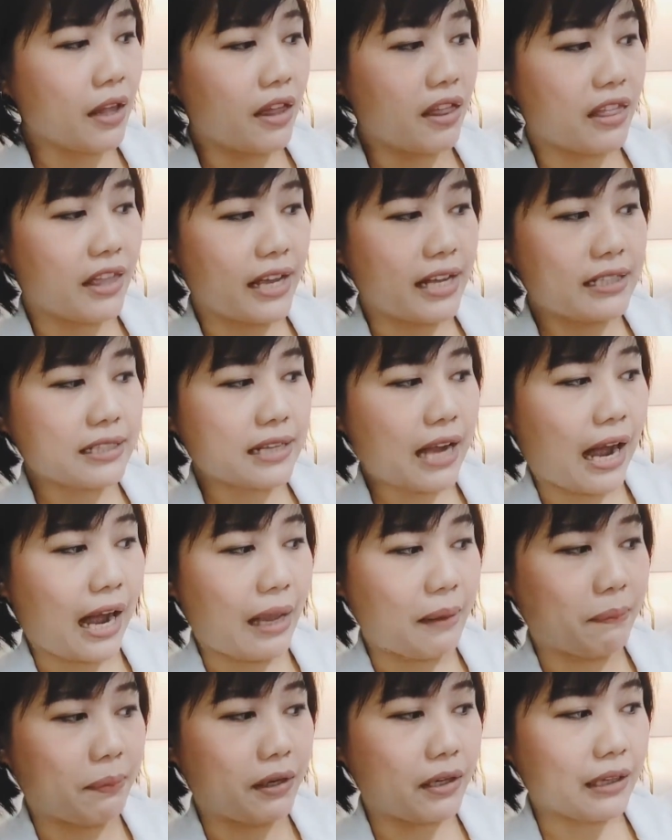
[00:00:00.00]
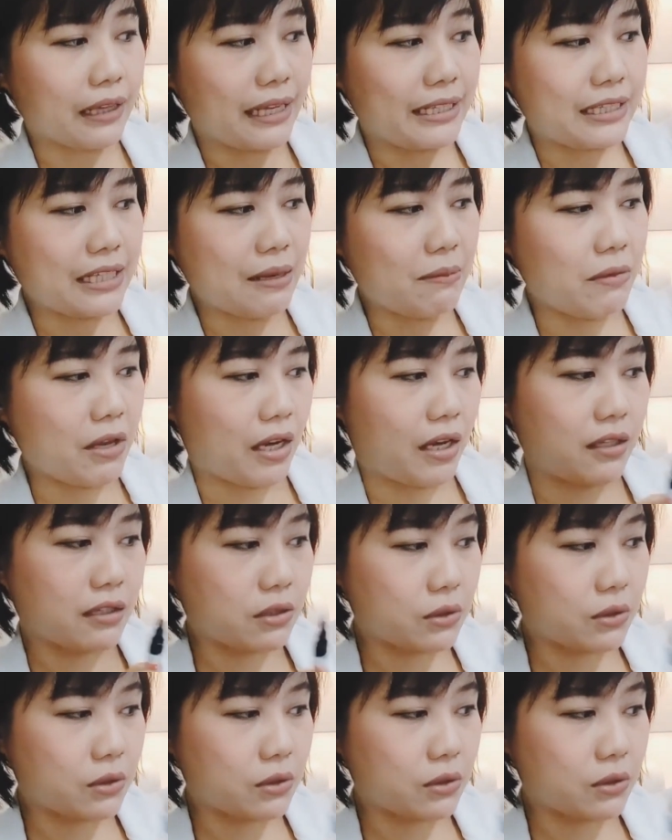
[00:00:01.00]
this hyperglycemia.